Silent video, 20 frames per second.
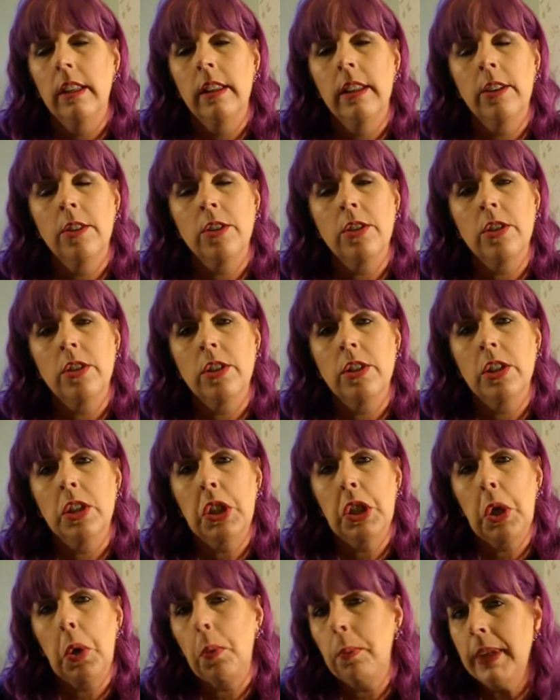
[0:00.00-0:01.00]
there's just
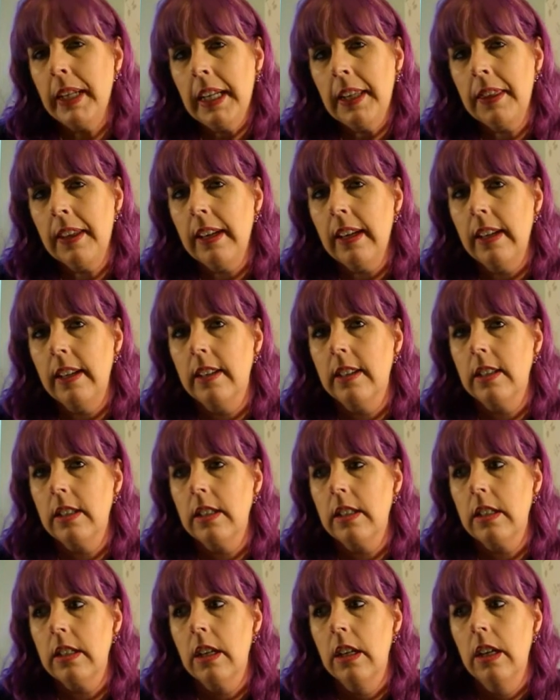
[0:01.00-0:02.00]
so many things.
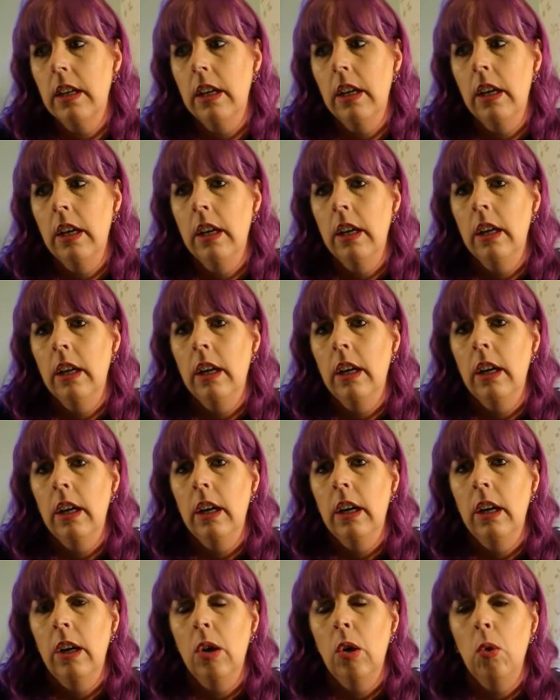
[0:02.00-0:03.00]

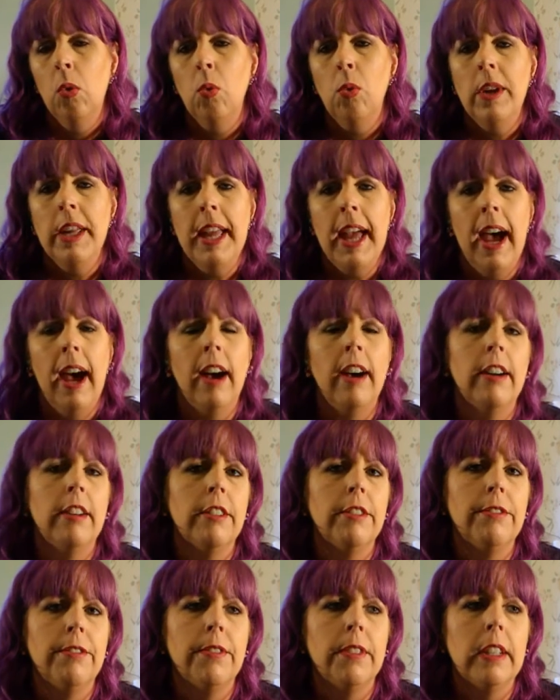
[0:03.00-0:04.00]
We
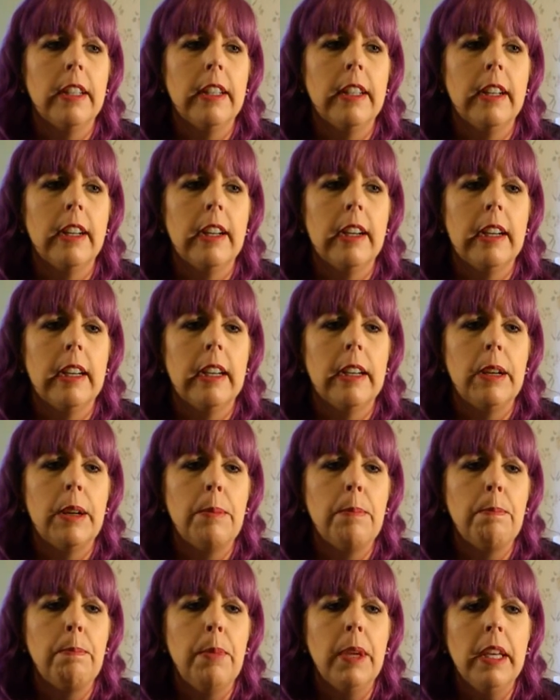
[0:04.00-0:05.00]
have
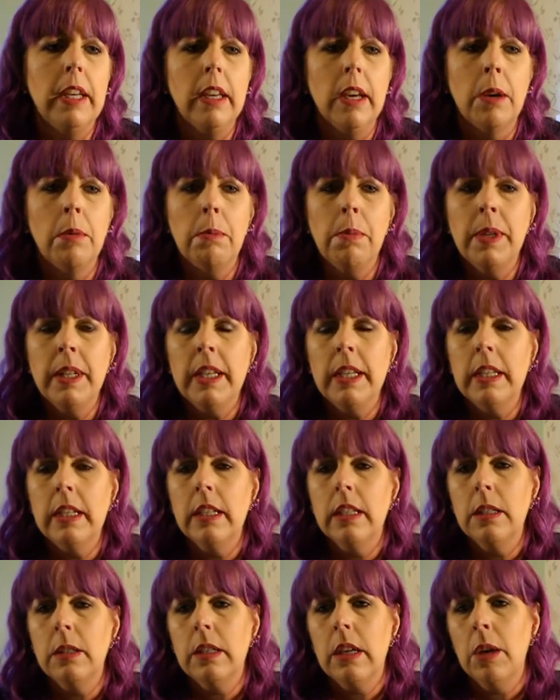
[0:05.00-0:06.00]
big
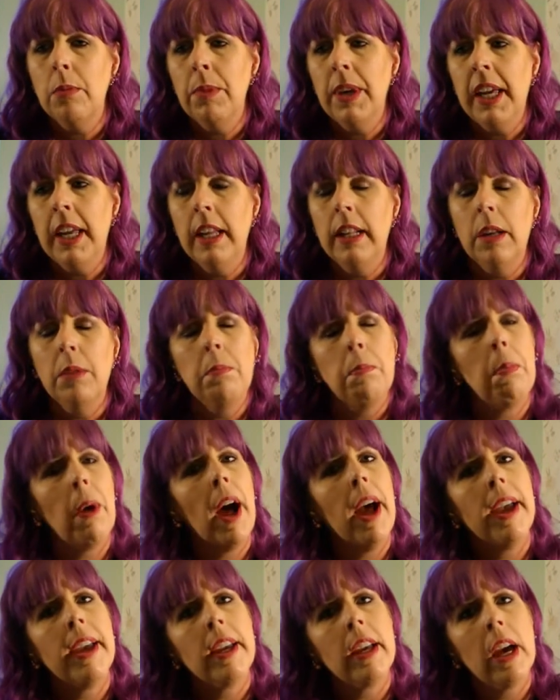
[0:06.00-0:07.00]
companies coming in and
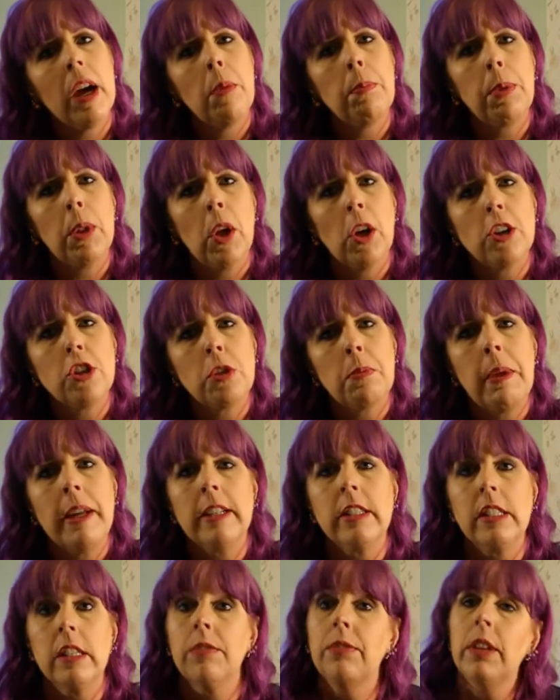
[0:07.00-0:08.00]
buying up large
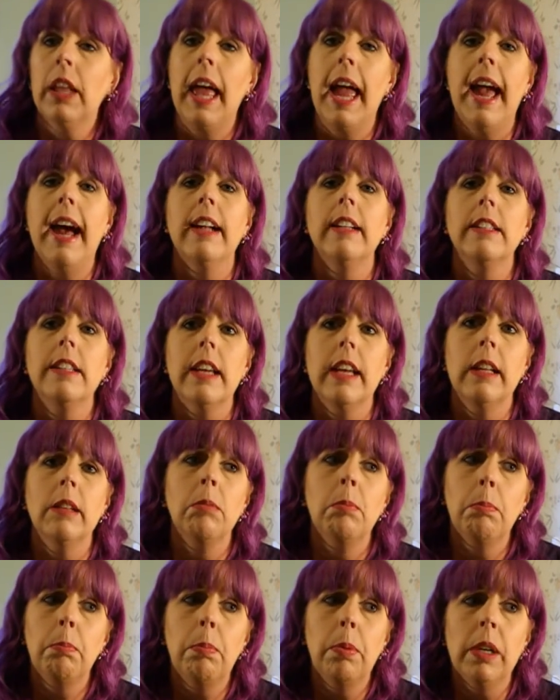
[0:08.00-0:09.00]
amounts of land
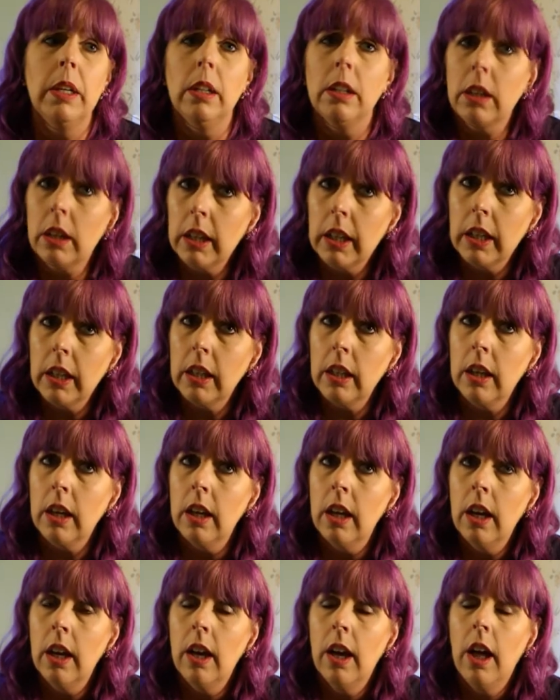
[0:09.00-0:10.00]
and building
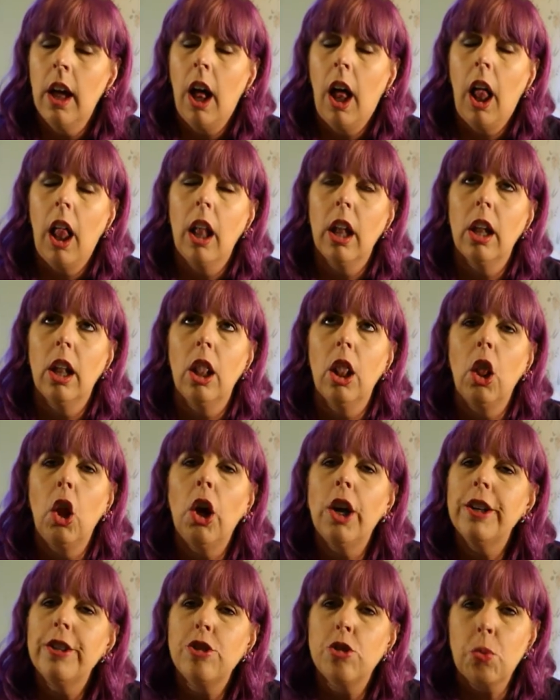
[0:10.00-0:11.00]

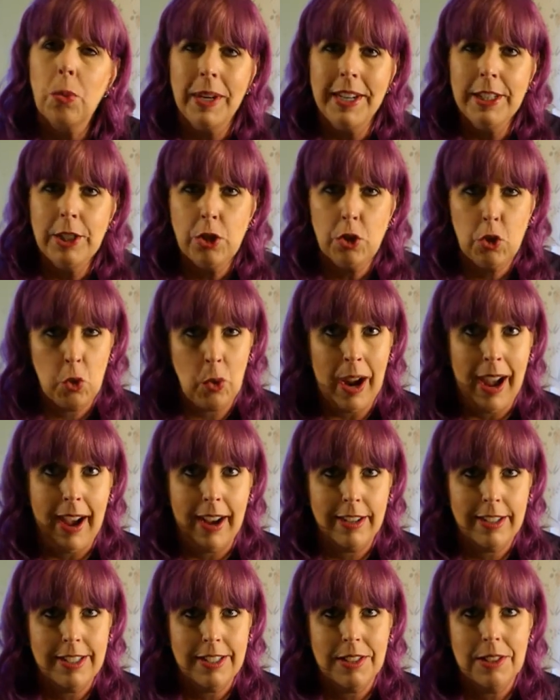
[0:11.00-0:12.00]
large
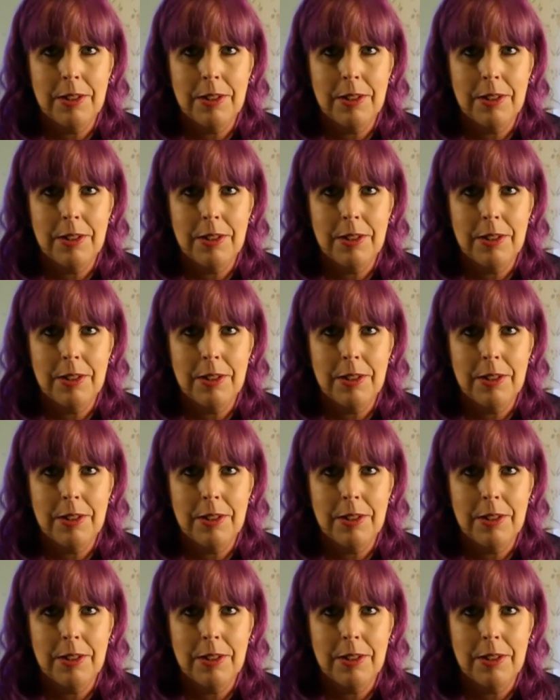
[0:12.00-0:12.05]
racetracks,